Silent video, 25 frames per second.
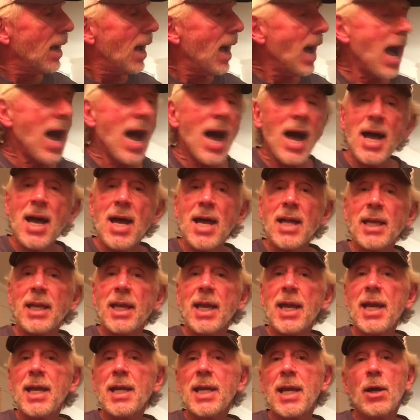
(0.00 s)
I
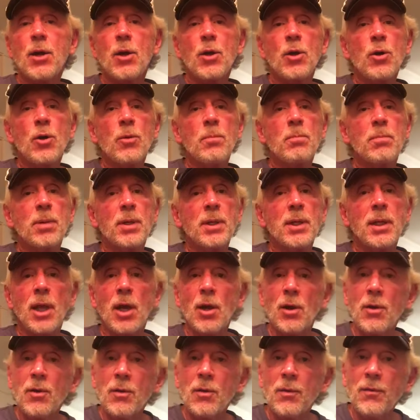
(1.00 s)
can't help but
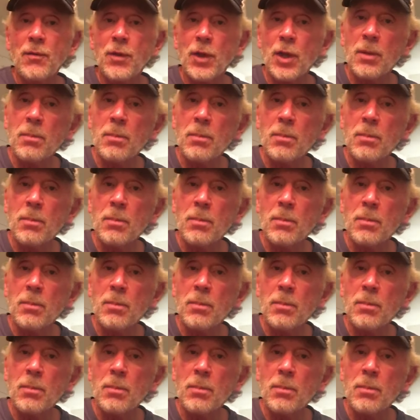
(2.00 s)
love you,